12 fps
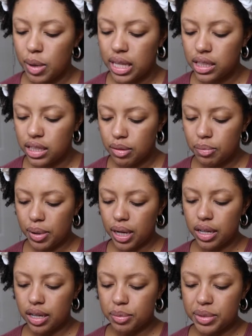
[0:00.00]
my lip
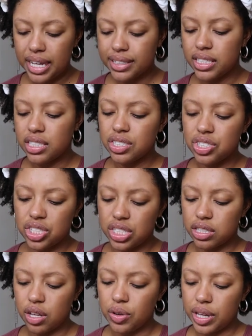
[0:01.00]
balm. Now this is
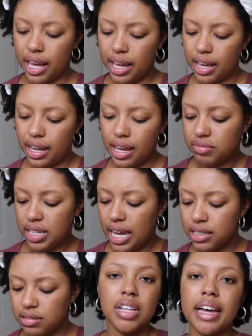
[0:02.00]
just okay,
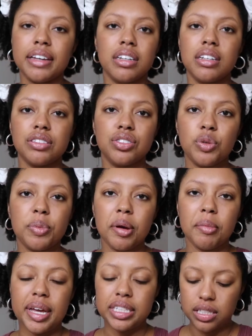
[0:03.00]
not like a super
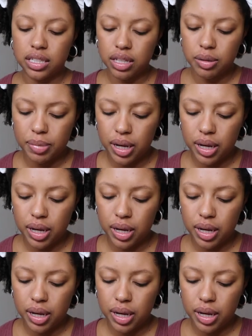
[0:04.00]
amazing lip